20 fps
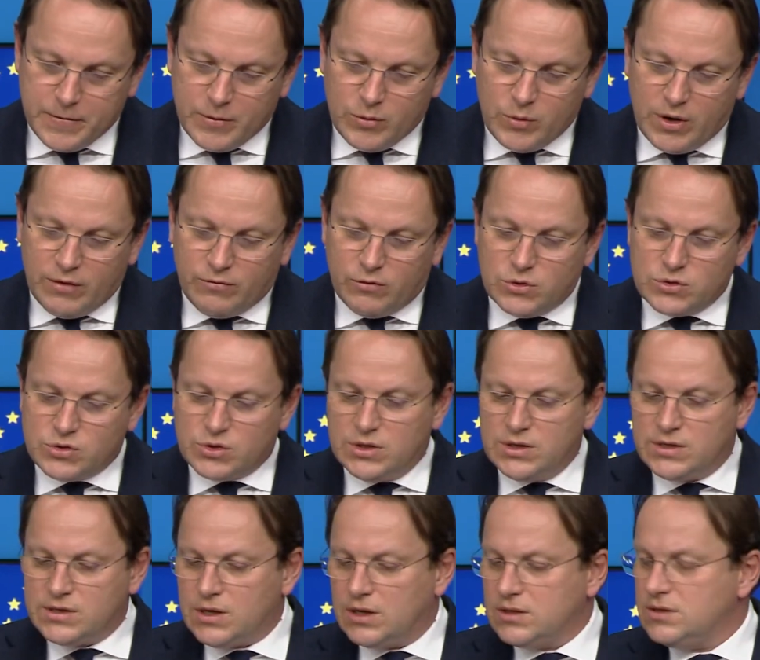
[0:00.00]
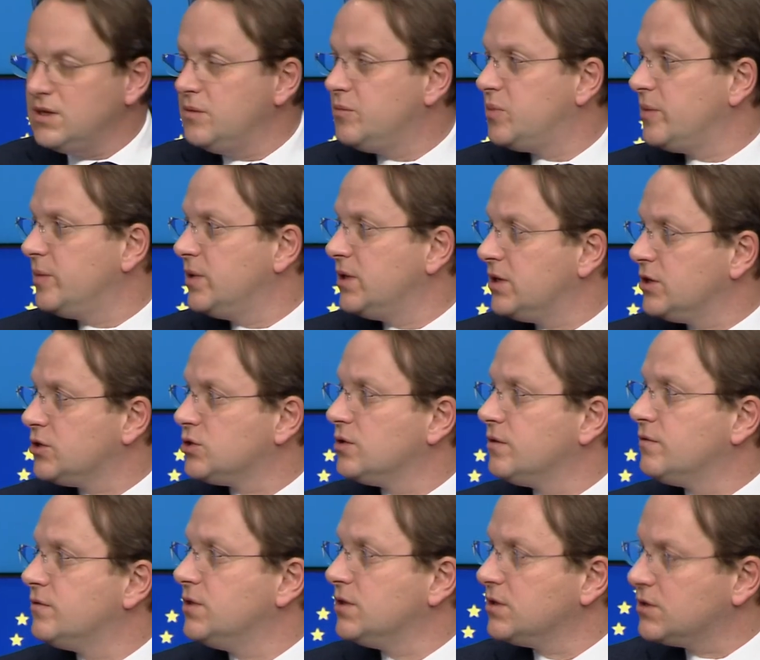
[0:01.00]
We have also discussed the implementation
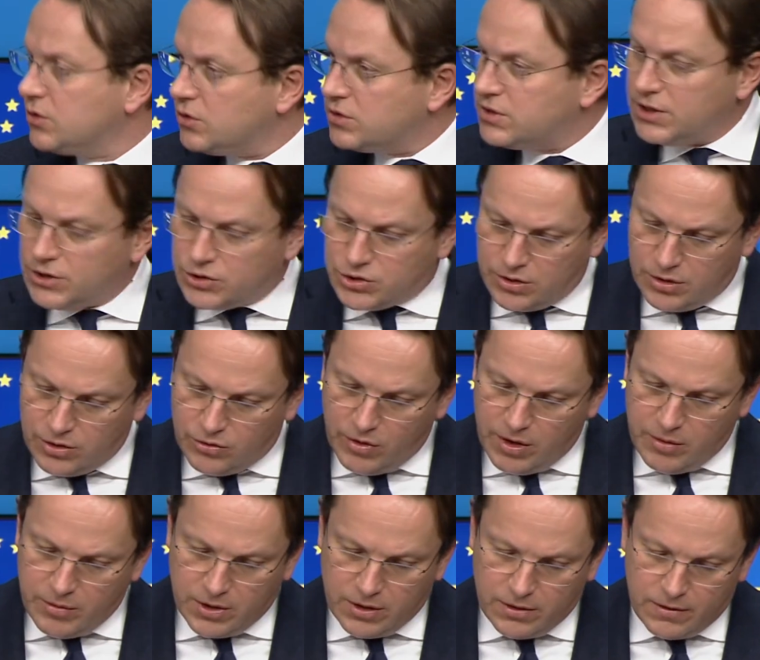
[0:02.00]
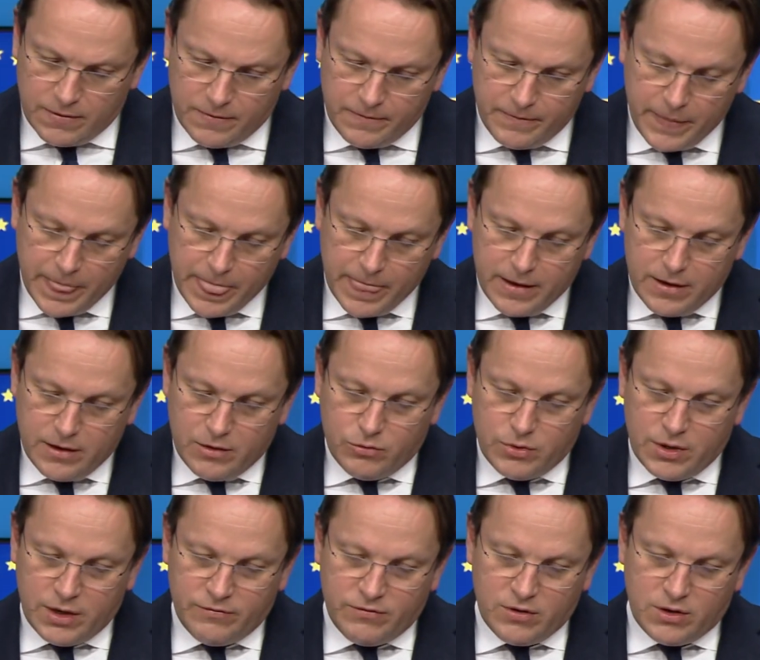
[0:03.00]
of the association agreement.
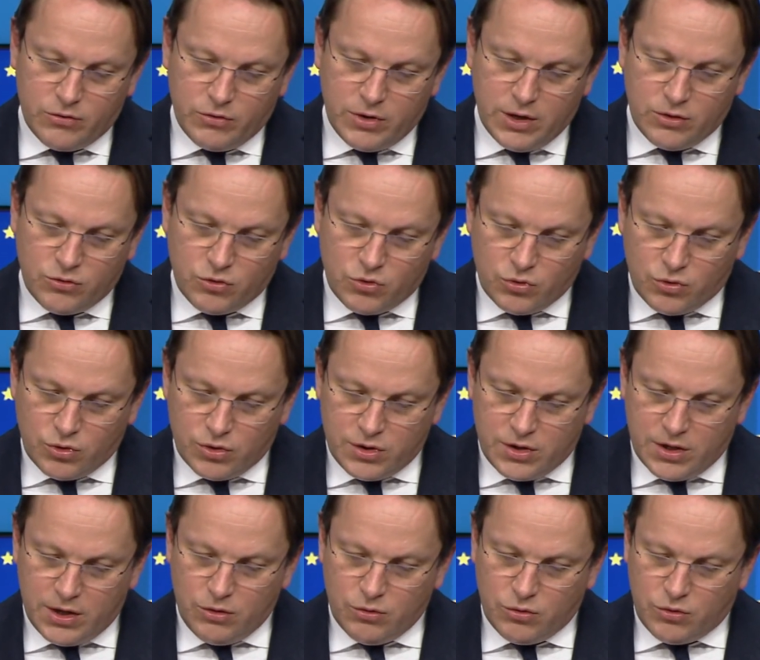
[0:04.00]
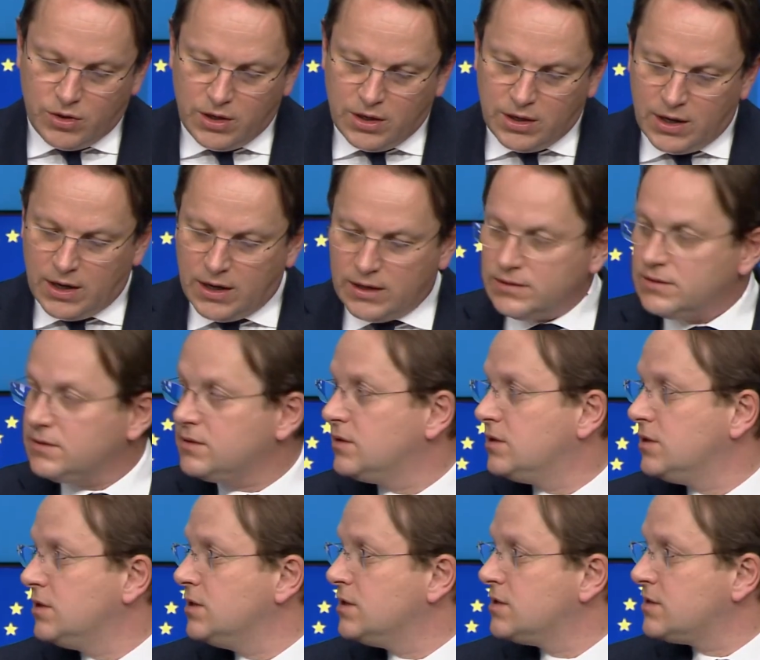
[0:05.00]
We have agreed to continue to enhance
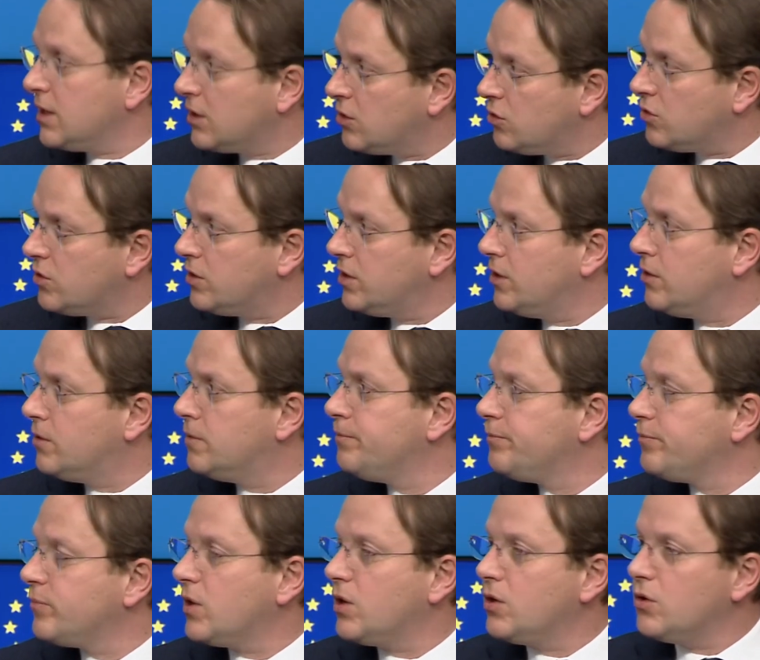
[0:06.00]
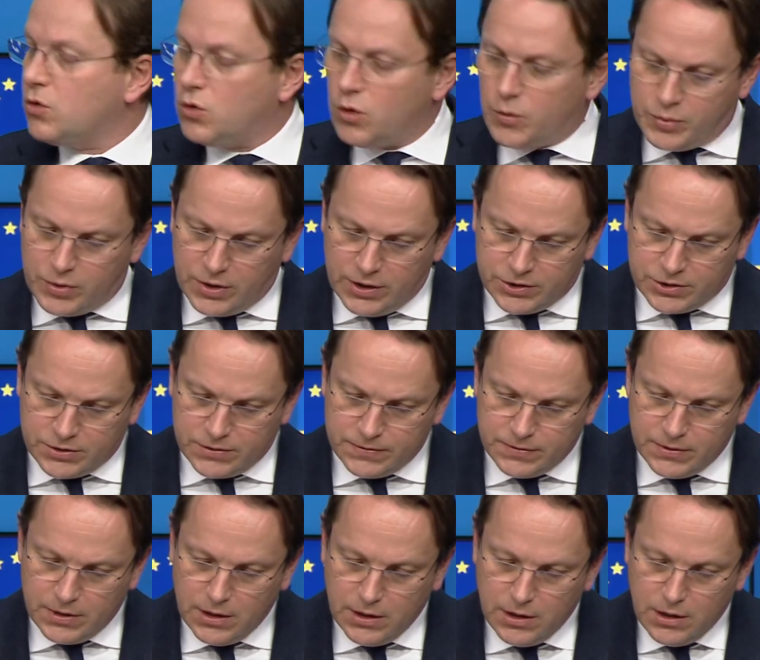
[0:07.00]
the sectorial uh, cooperation,
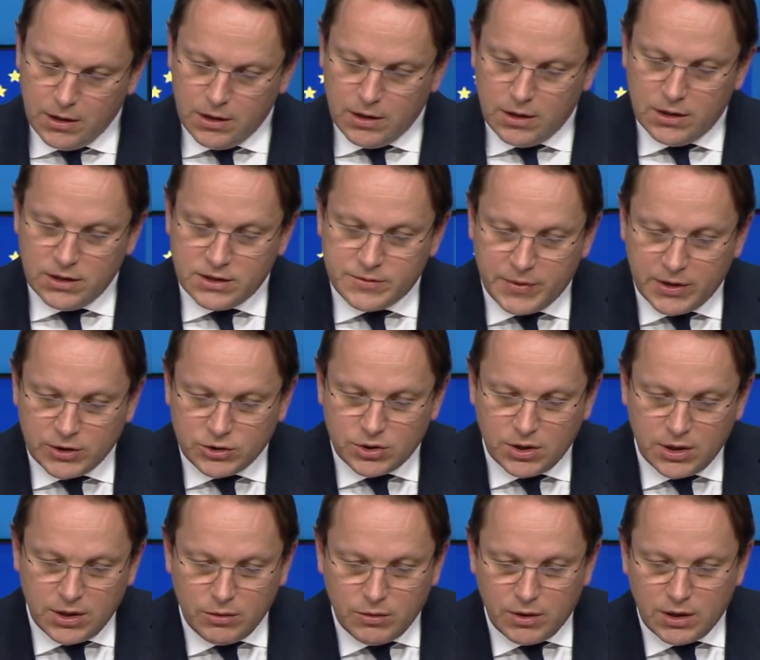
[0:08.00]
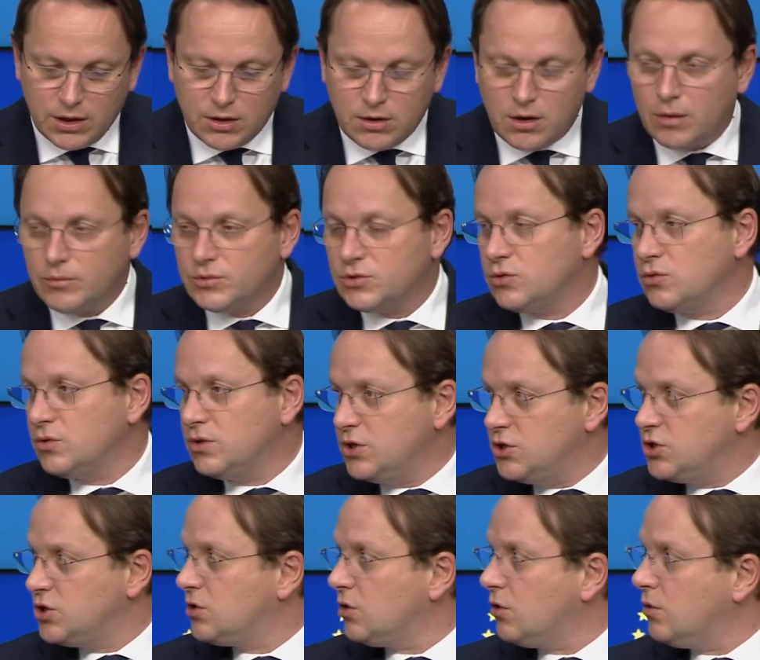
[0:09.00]
especially when it comes to
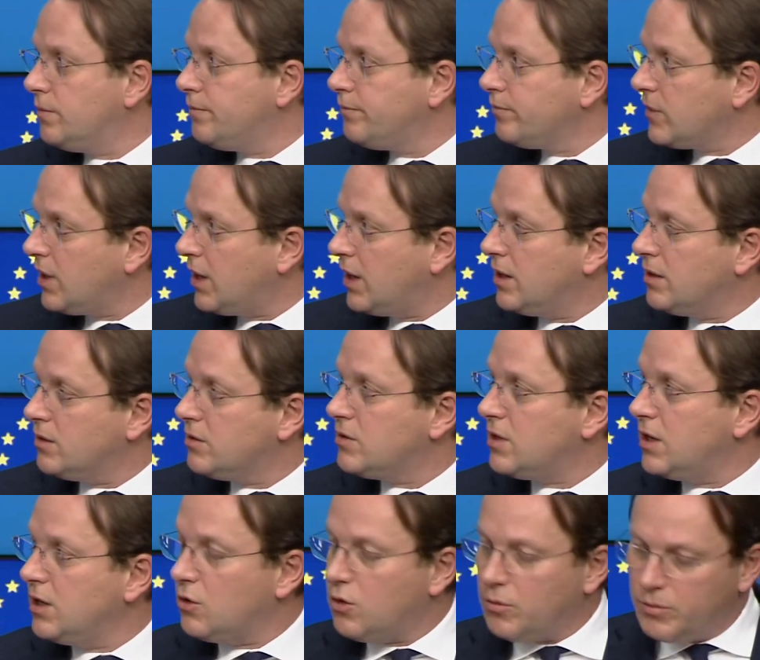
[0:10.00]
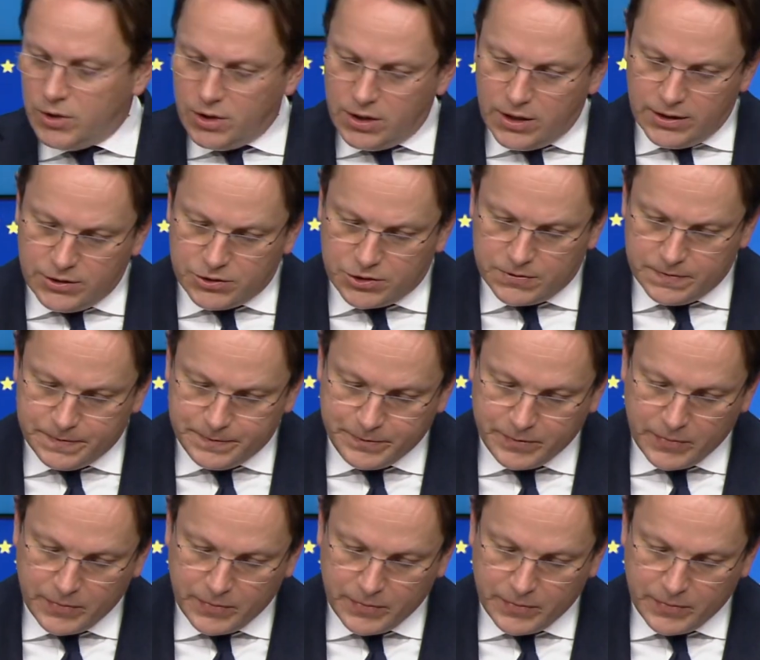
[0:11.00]
digital and telecommunication.